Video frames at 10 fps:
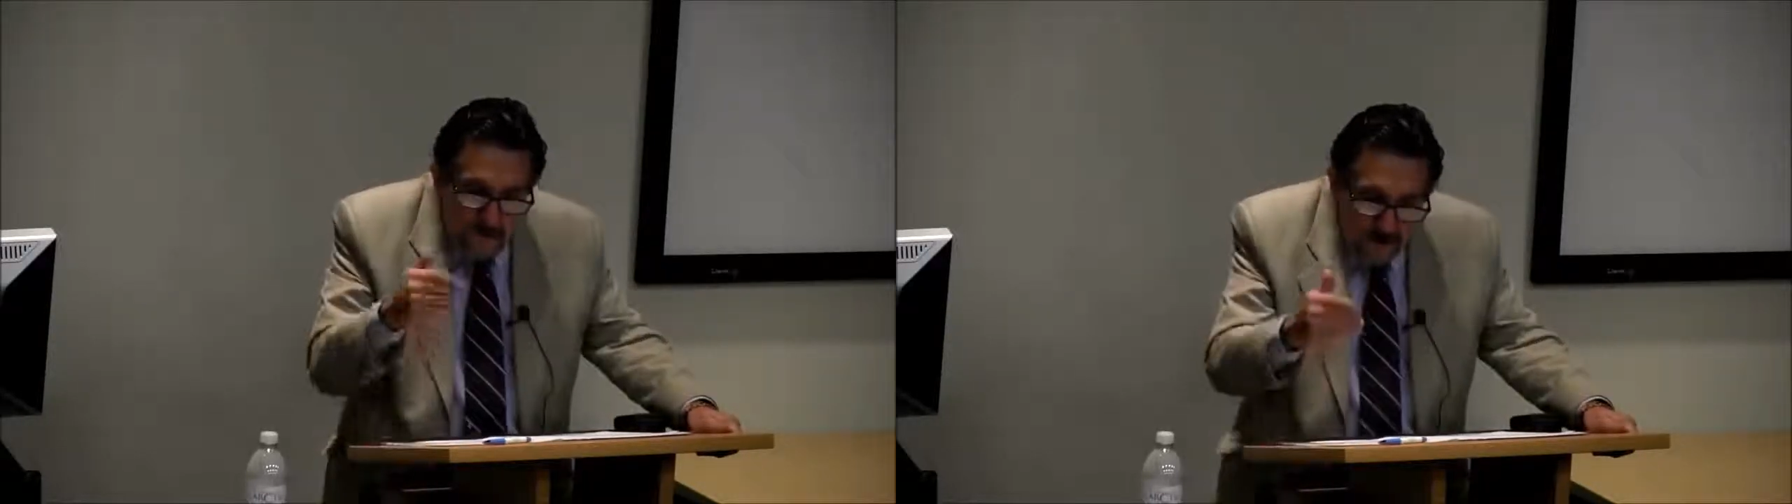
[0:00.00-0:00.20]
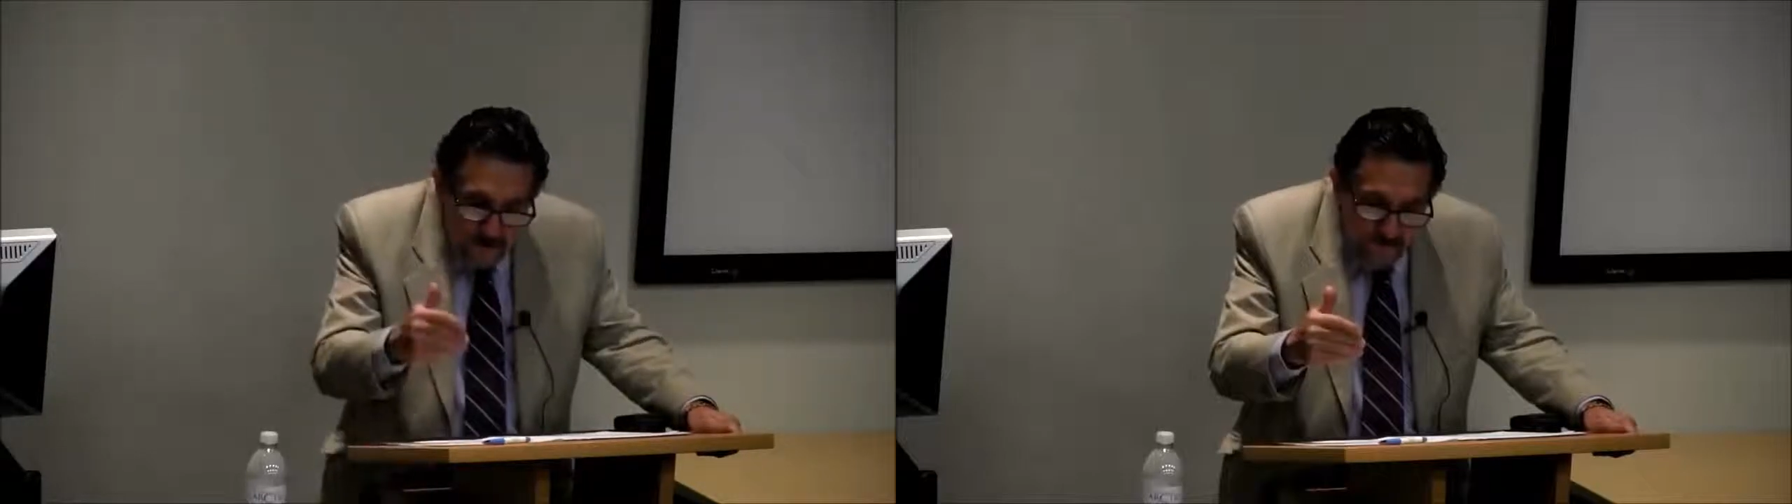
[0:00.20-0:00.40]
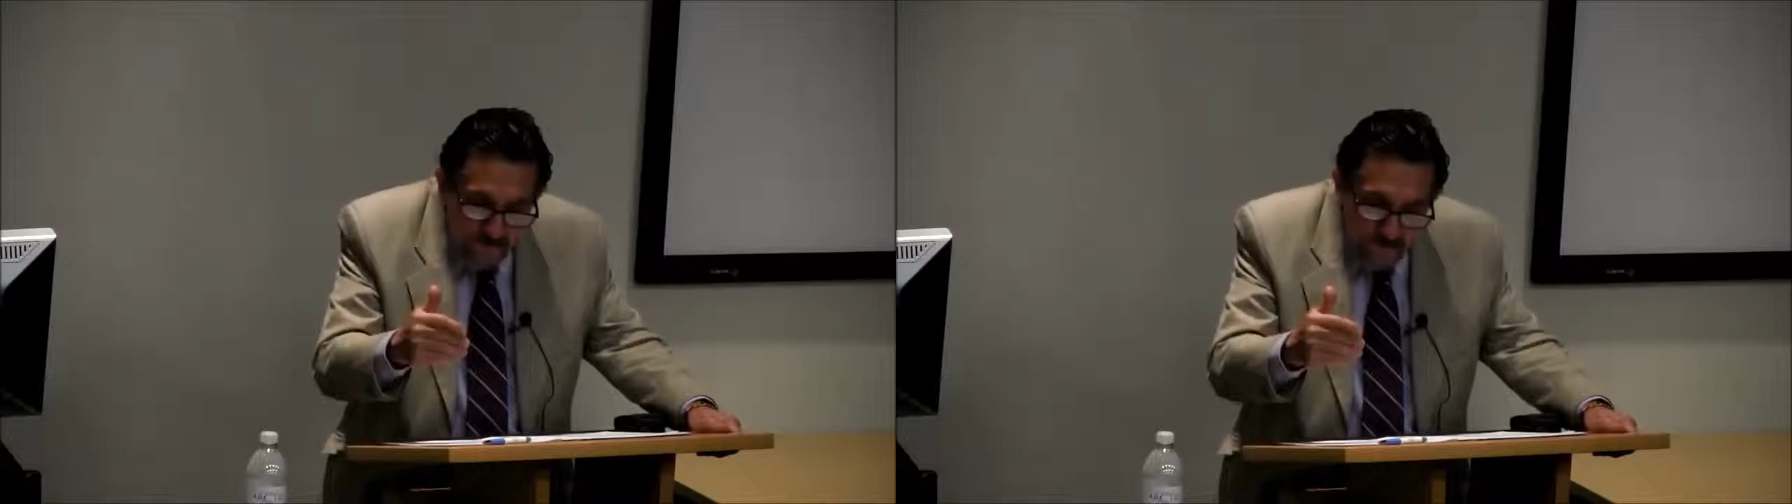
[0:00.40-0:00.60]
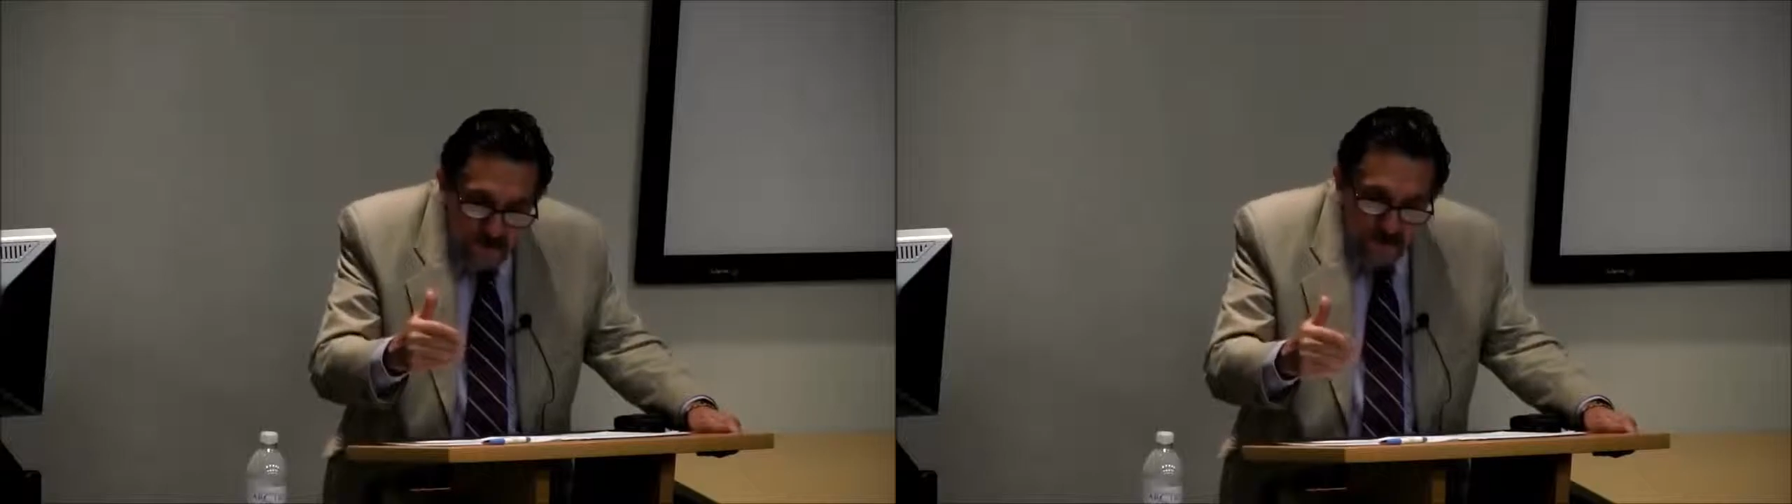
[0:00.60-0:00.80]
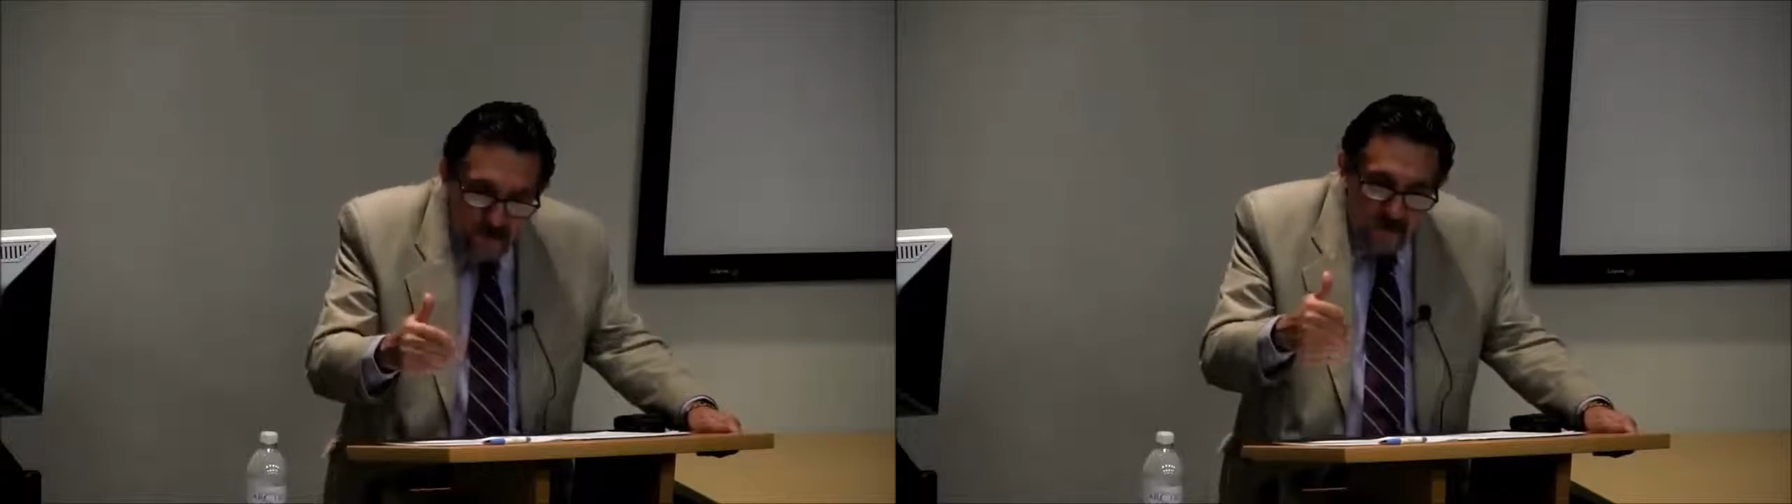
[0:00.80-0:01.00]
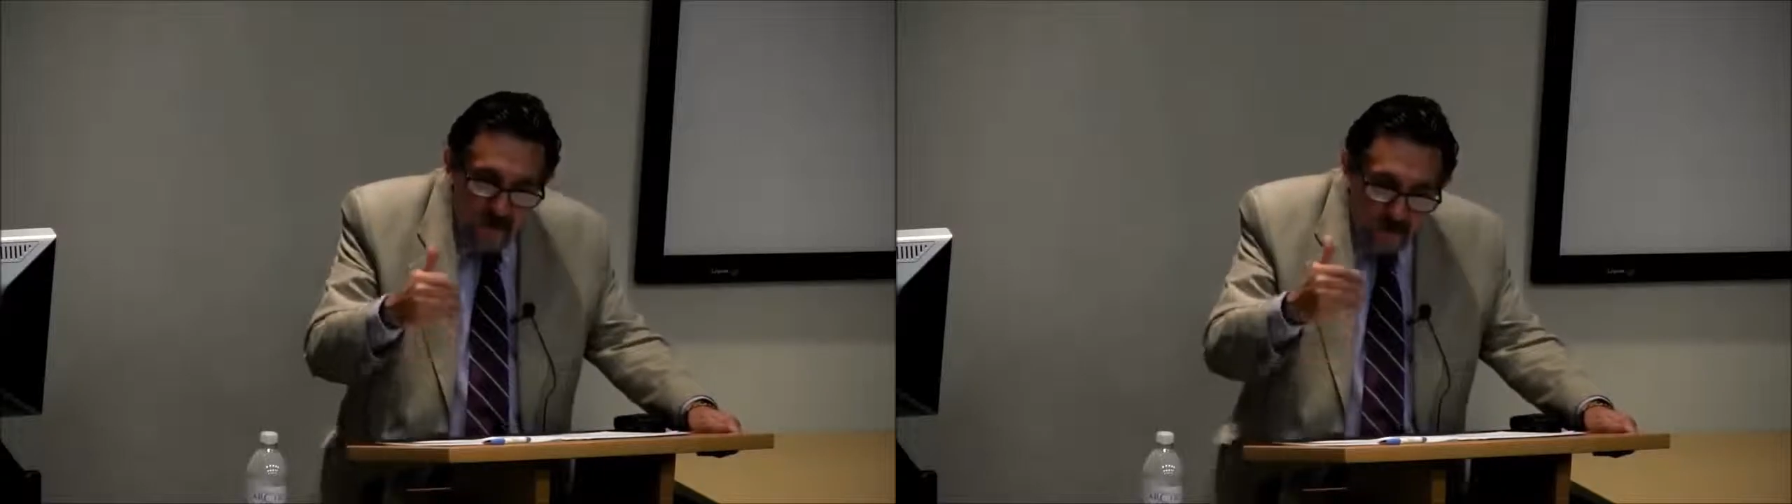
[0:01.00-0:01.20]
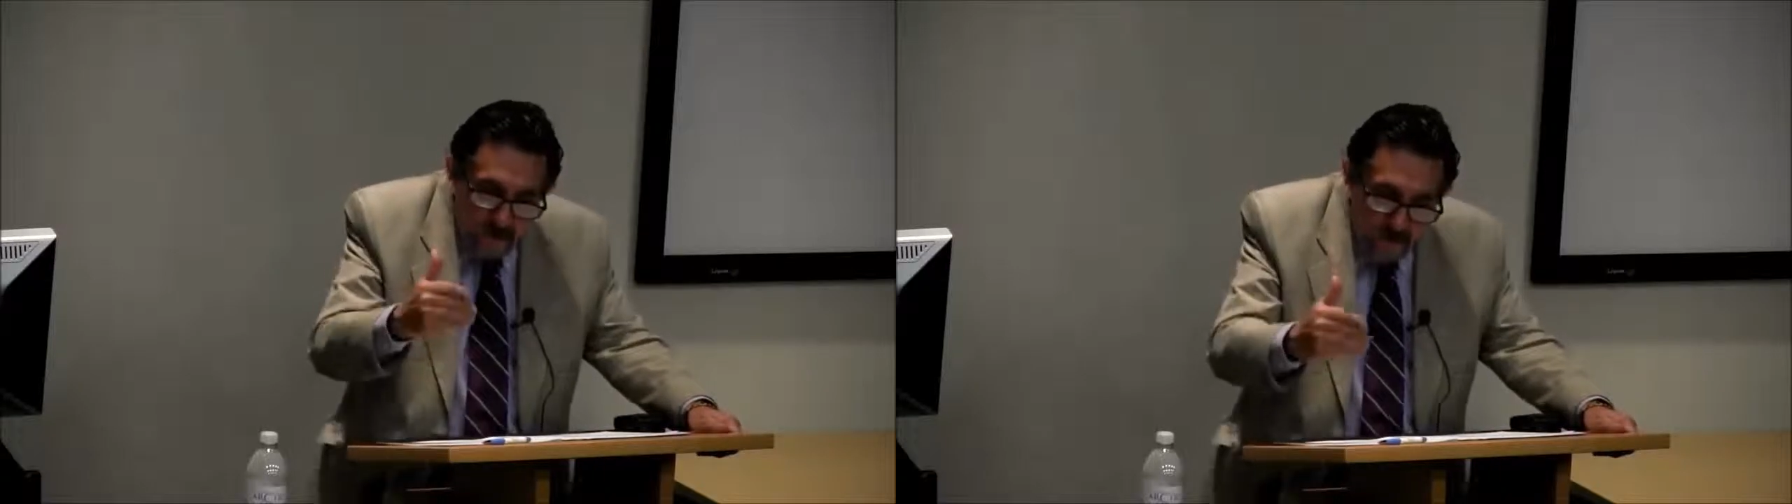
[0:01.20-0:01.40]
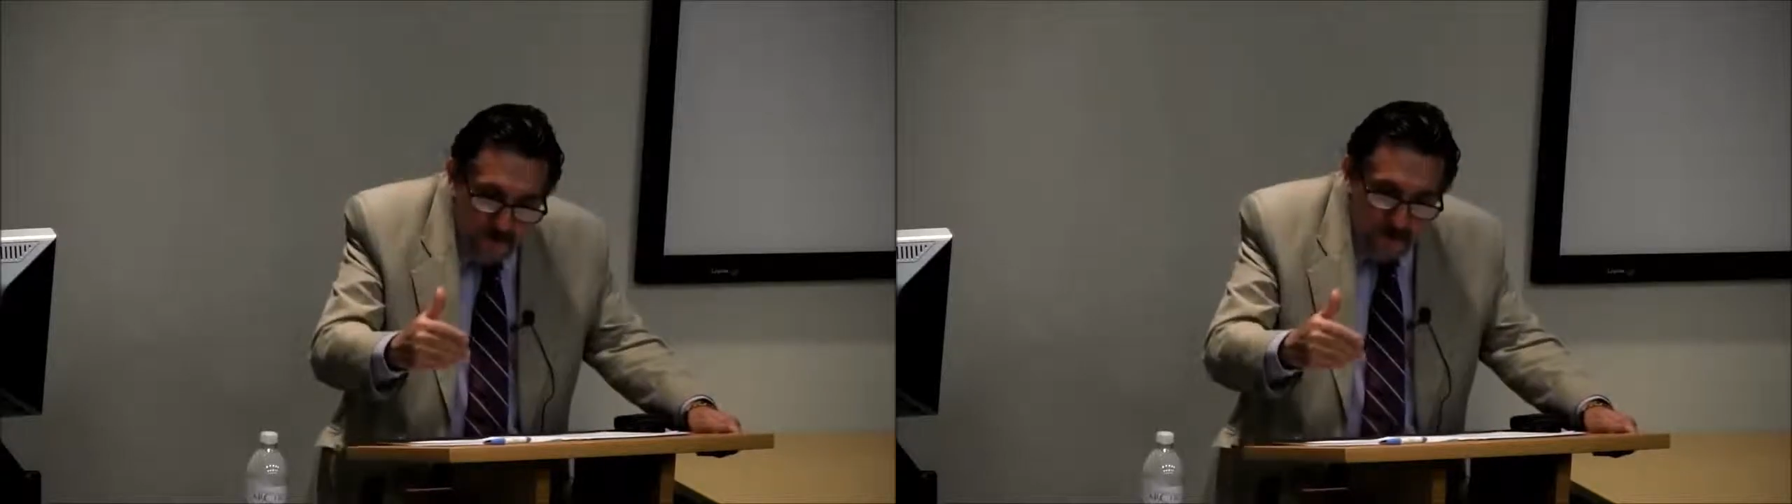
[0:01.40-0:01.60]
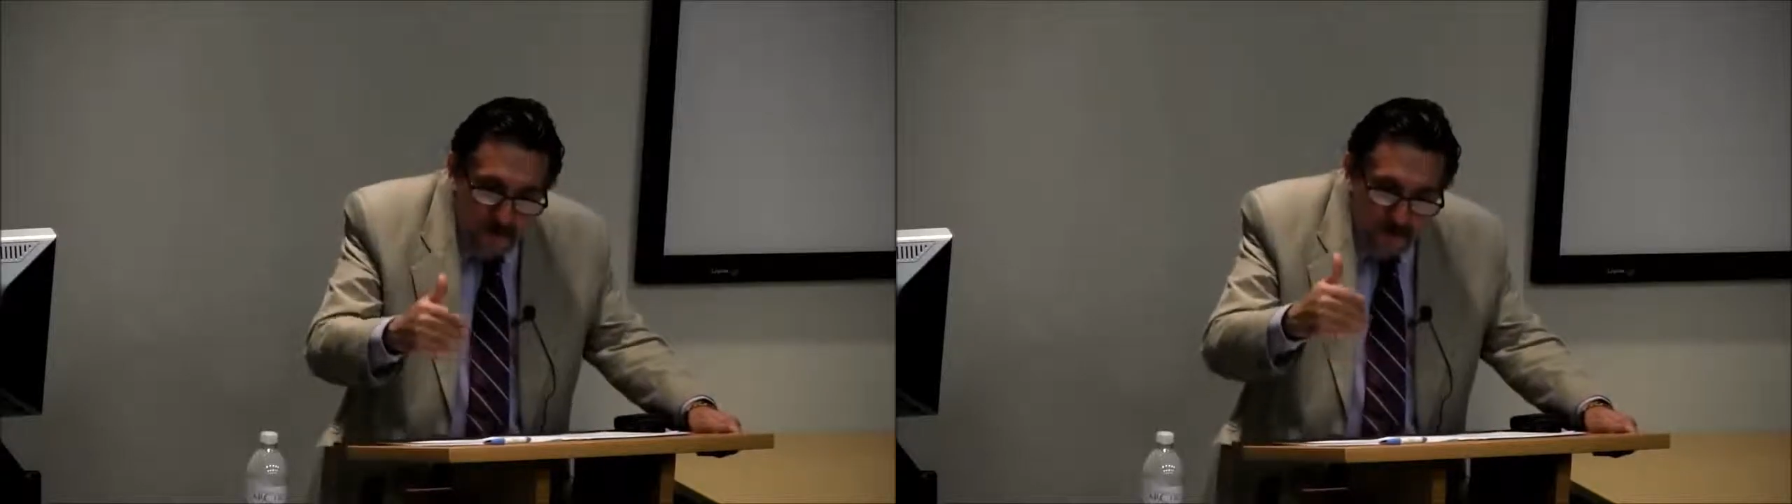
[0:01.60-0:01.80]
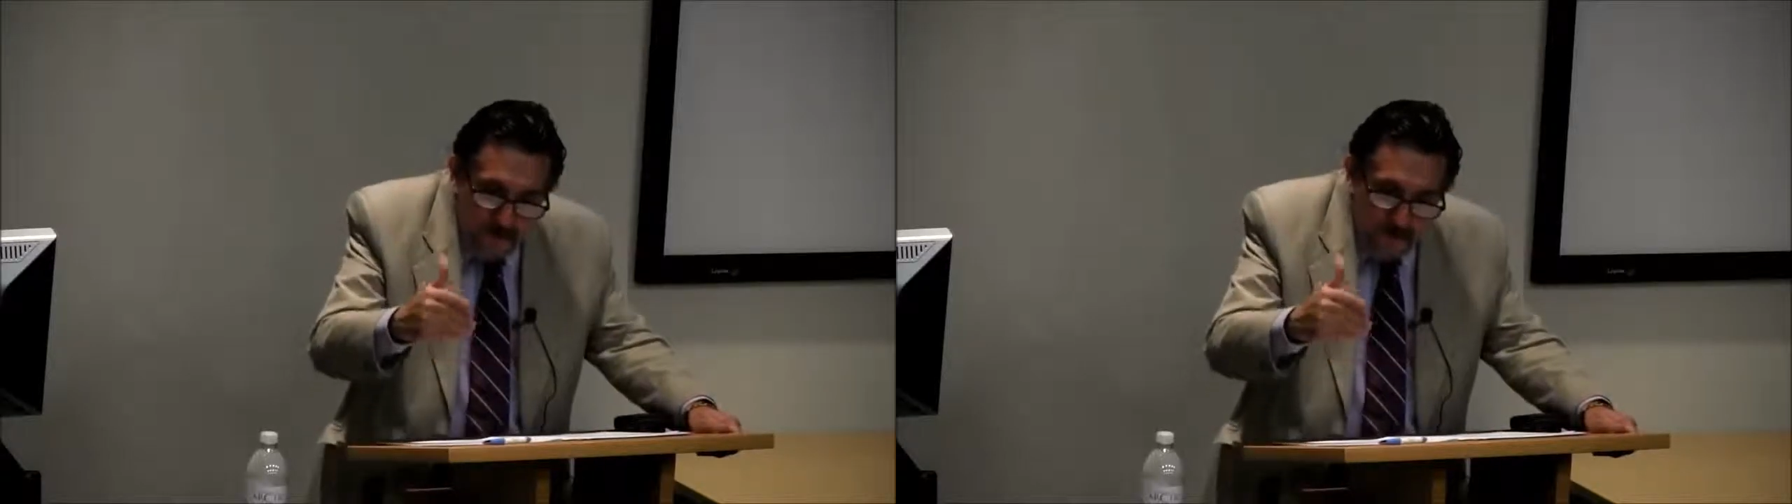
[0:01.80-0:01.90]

self and the appearance